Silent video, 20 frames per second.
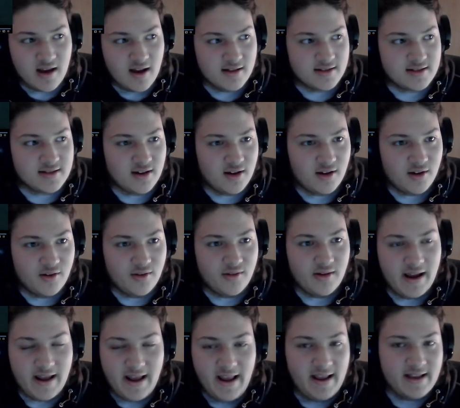So
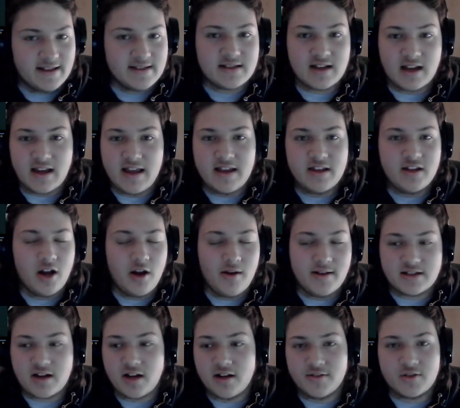it is, it, you know,
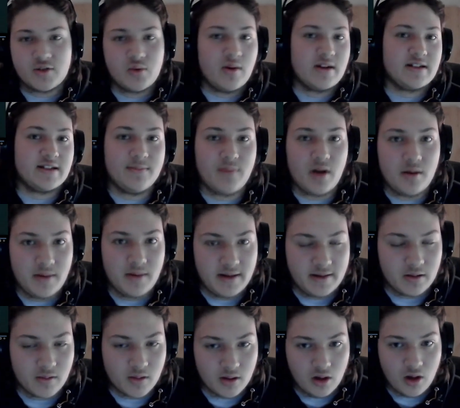it's kind of twisted by
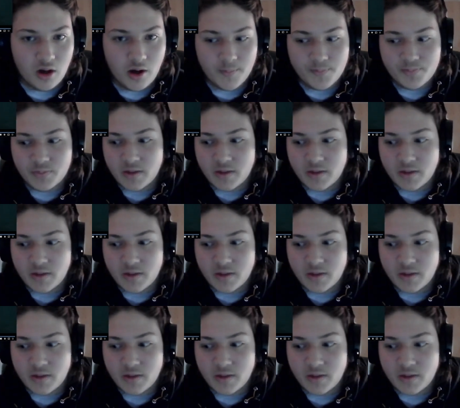media a lot.